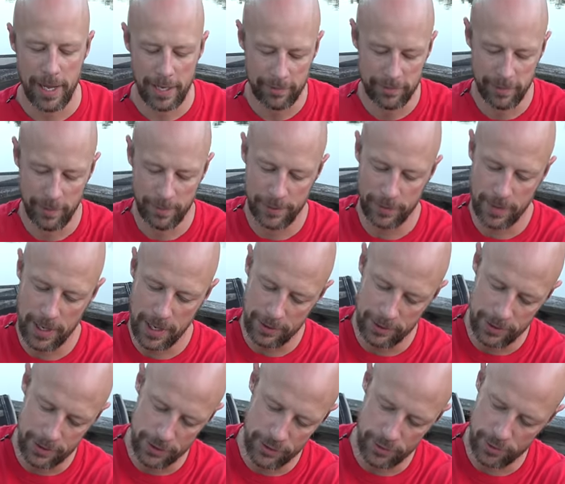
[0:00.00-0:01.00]
bag flipped
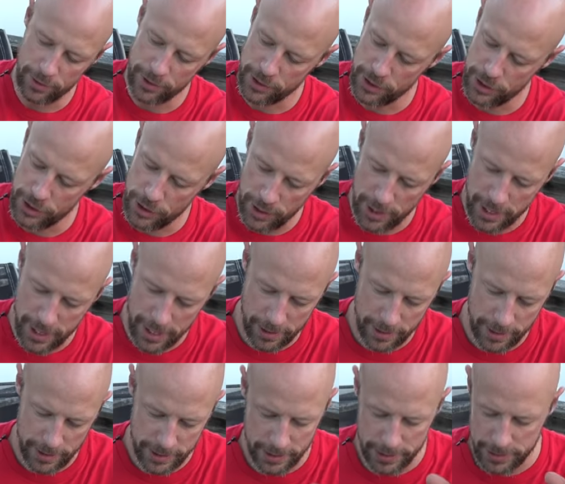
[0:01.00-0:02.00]
around to sort of show you
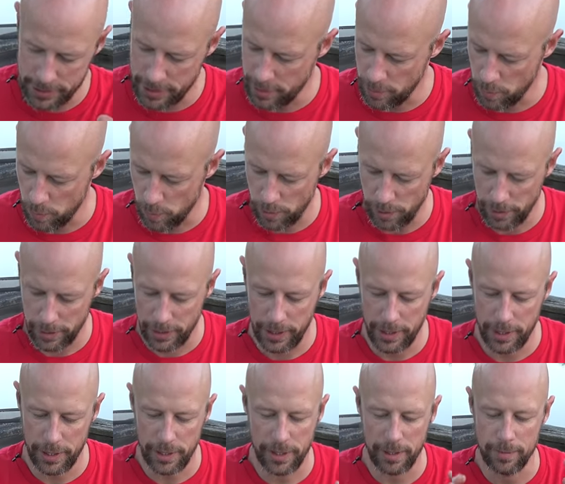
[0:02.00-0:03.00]
how this is gonna work
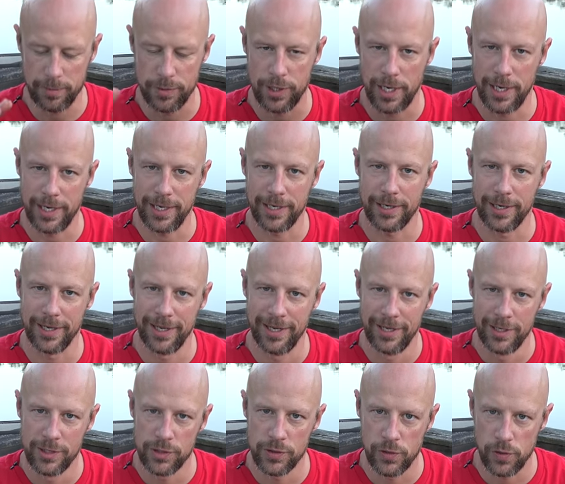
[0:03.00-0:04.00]
here. And I'm trying to
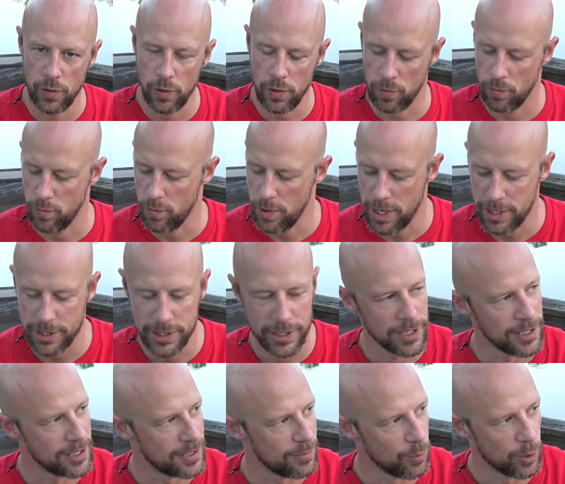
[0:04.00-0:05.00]
sort of rush
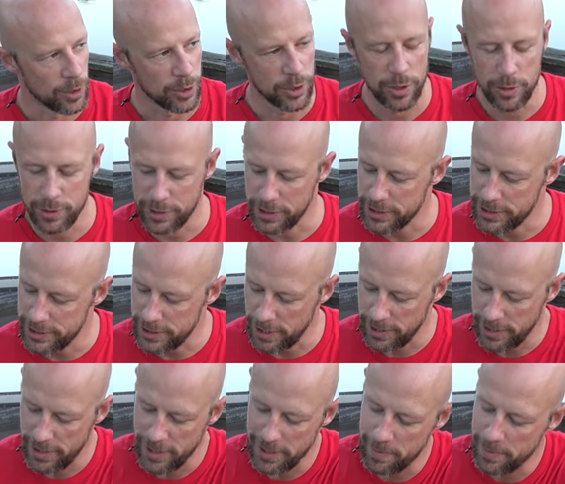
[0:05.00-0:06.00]
because we're losing
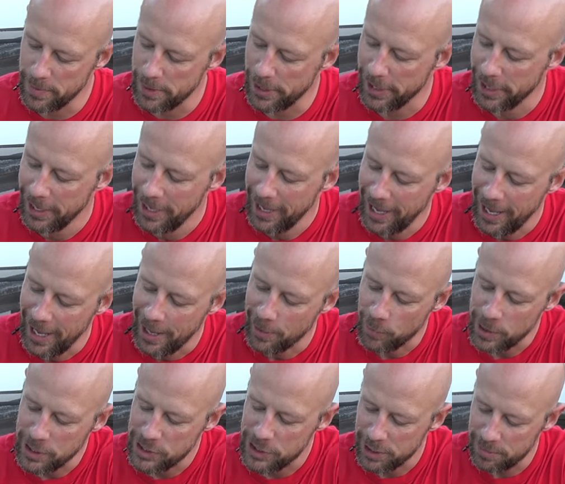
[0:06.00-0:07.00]
sunlight, but
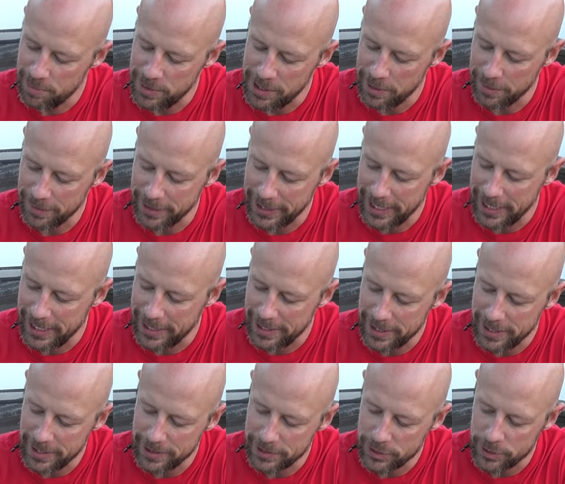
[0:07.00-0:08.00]
we should be able to get
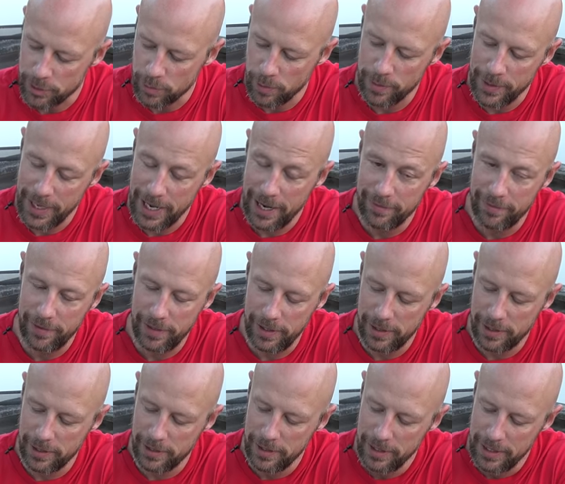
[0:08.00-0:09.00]
it done. So what we have
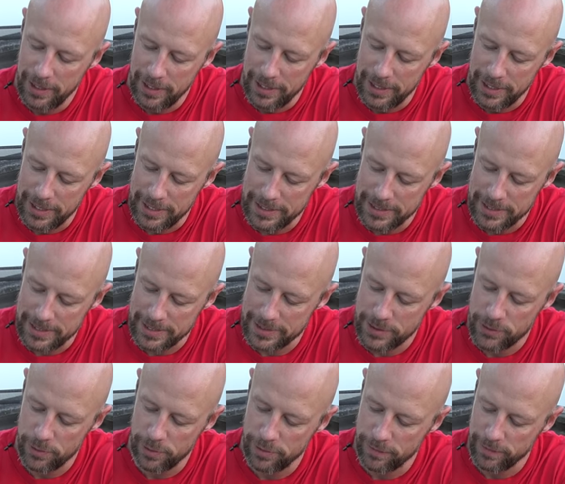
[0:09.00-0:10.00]
here is this
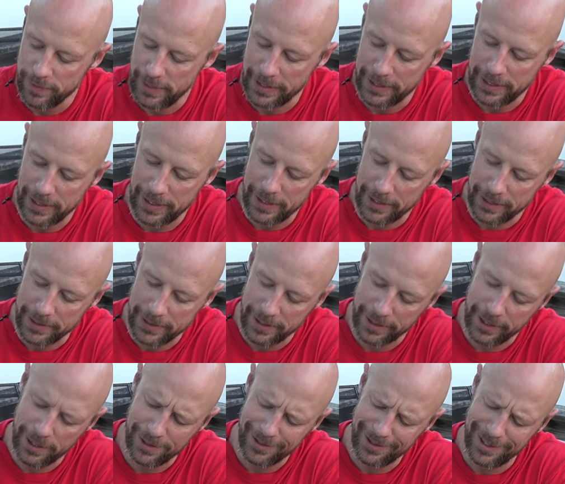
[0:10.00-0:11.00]
sort of like, uh,
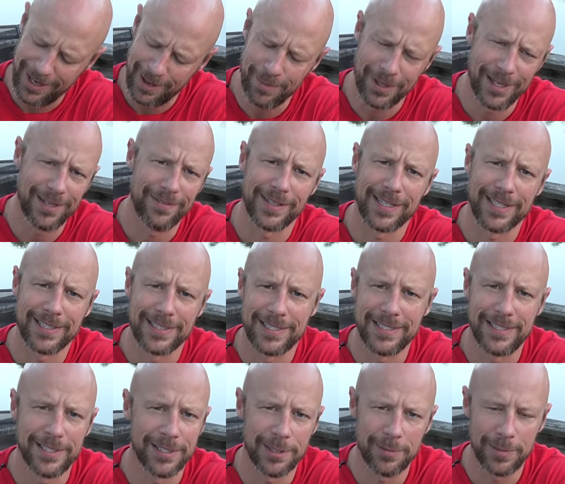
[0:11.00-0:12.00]
they call it, I believe, a
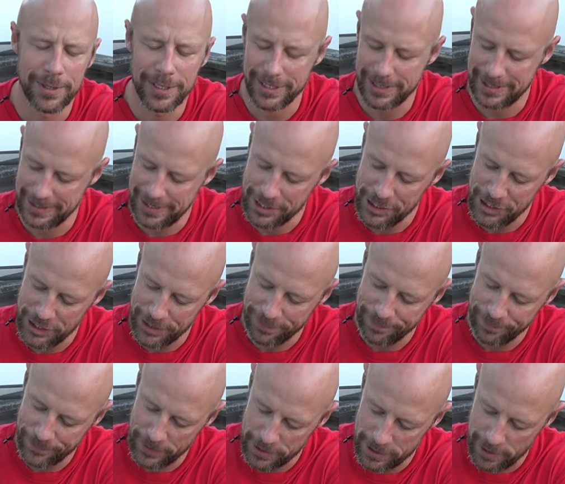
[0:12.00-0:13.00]
concealable
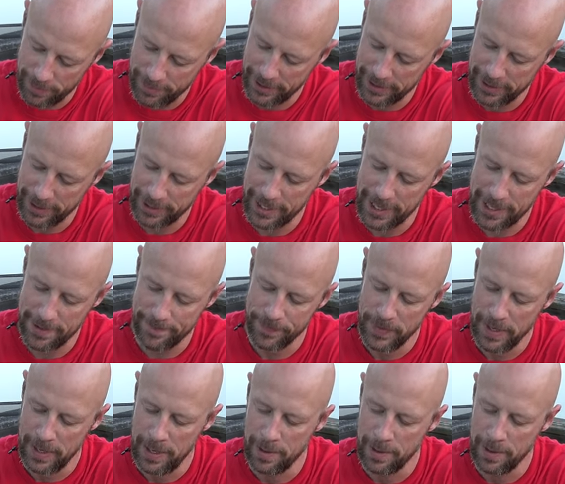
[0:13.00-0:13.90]
extension or something like that.